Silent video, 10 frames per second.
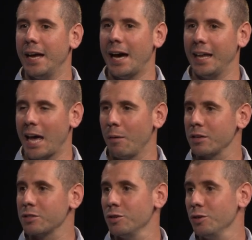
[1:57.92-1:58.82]
allow
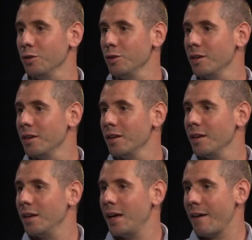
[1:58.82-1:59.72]
us to
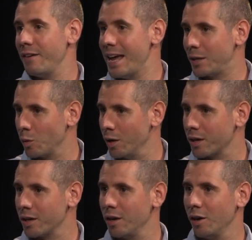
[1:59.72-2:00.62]
have a
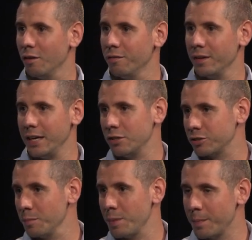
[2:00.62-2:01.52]
network of
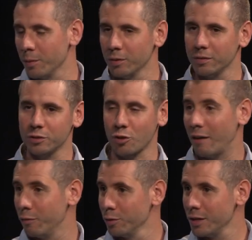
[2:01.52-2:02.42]
interesting people,
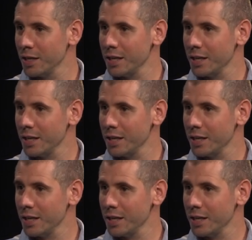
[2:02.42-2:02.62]
travel.